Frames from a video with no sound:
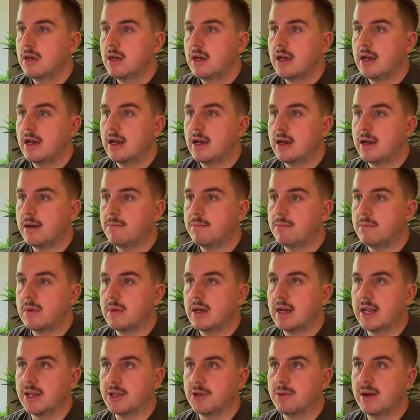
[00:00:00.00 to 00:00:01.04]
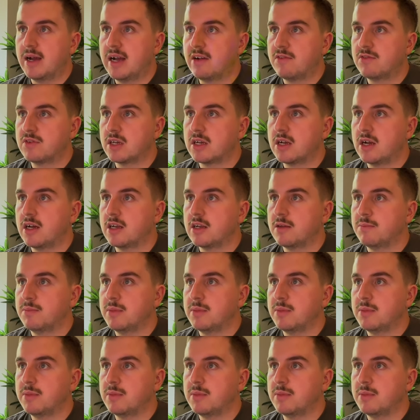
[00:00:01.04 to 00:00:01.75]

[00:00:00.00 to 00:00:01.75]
and you have to kind of